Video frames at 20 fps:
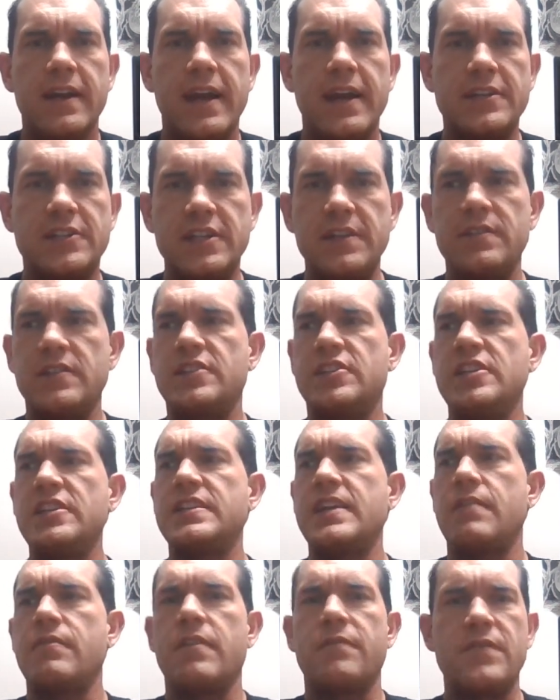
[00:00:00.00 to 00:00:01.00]
And she
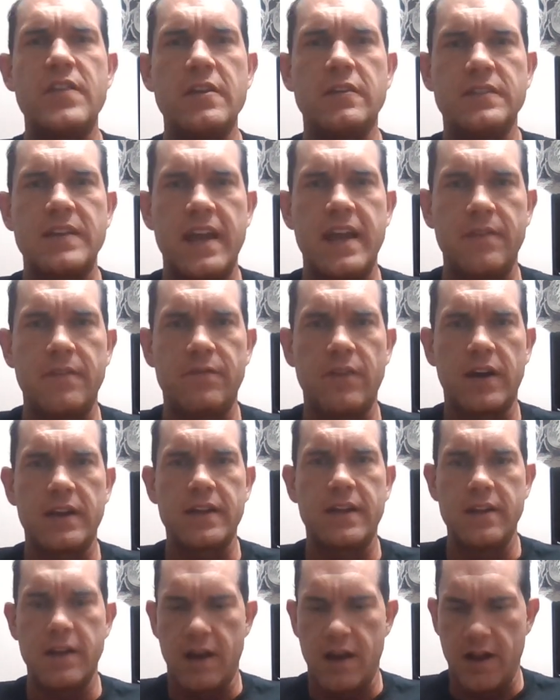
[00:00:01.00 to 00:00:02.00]
she's having a field day on the
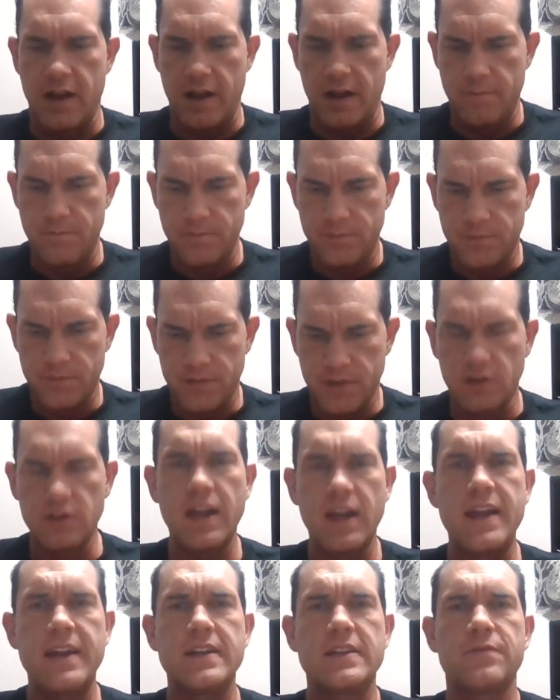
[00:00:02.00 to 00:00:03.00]
fucking uh, the
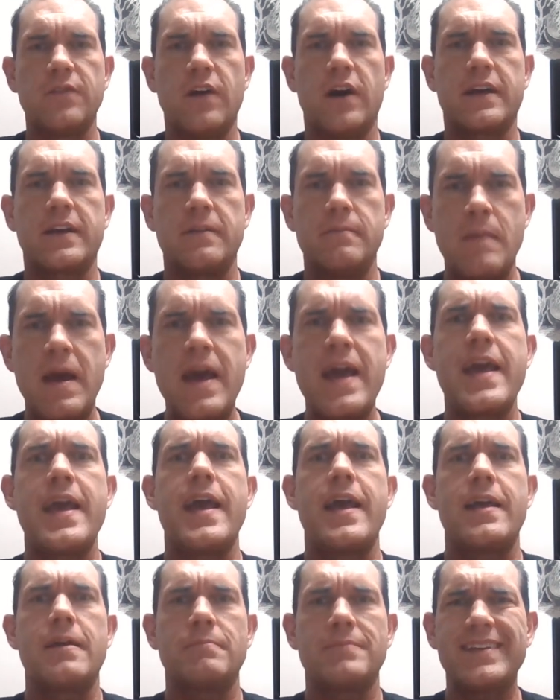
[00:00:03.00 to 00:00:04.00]
latest fucking
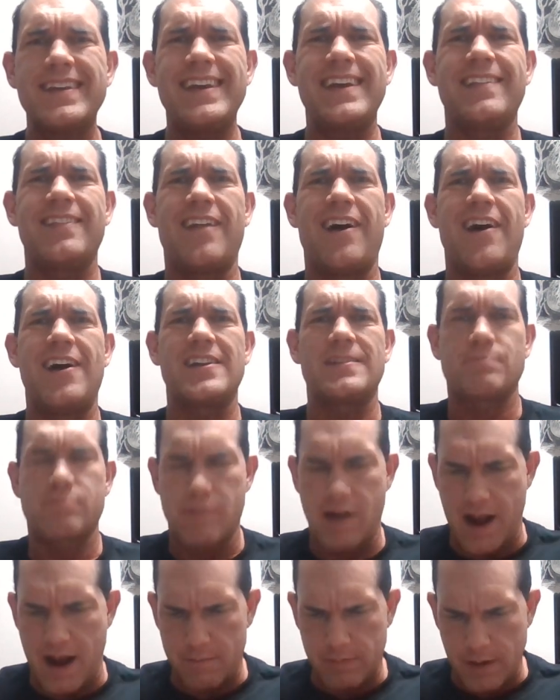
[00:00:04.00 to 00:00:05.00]
mayhem. Get lost,
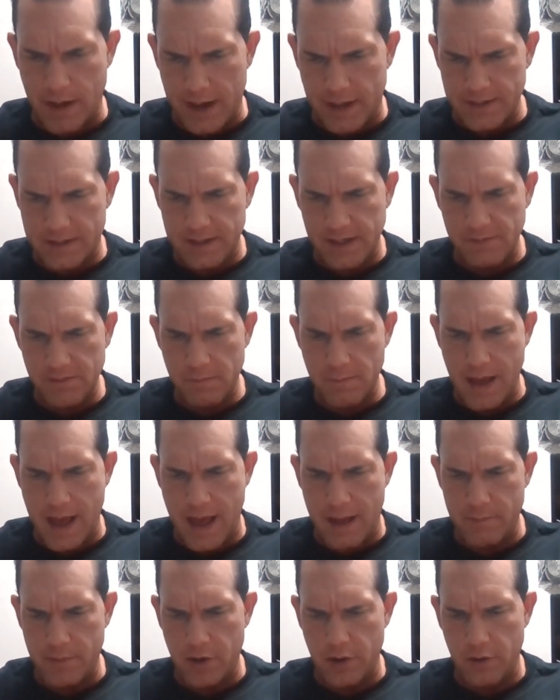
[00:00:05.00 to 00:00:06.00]
Rob Ross. Even
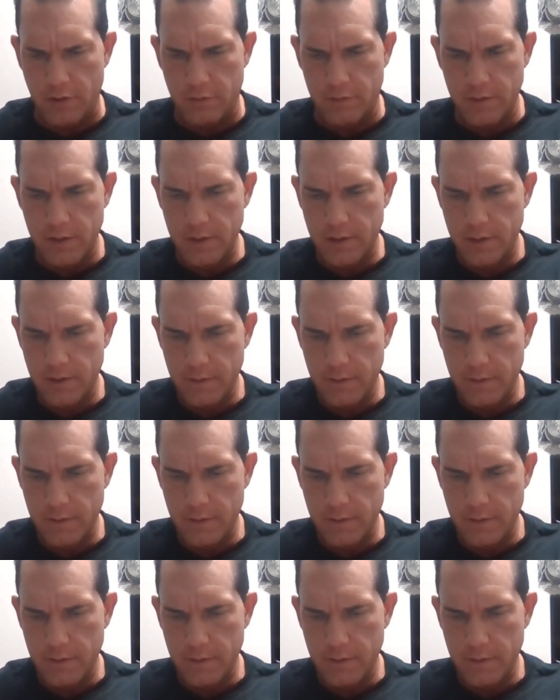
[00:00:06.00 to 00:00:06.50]
mom knew.